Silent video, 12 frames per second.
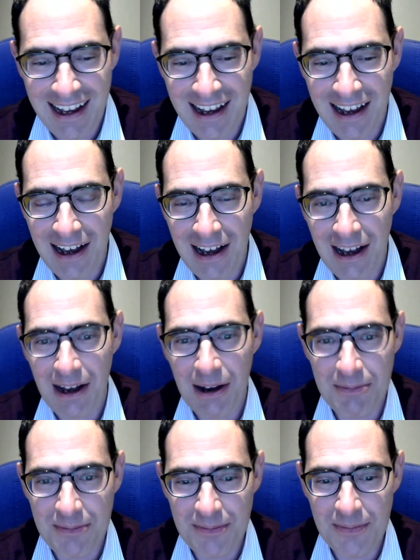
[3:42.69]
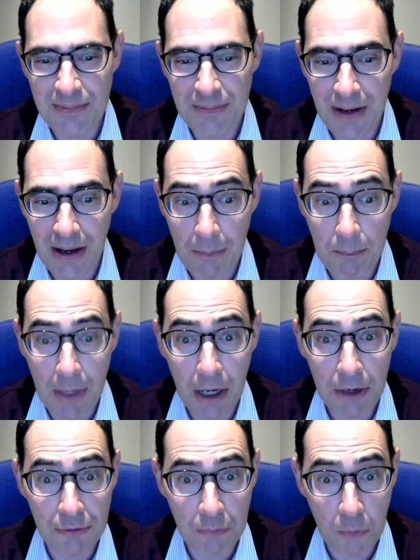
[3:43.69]

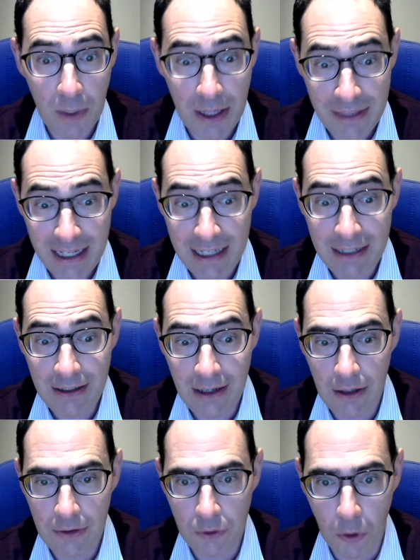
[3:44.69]
both within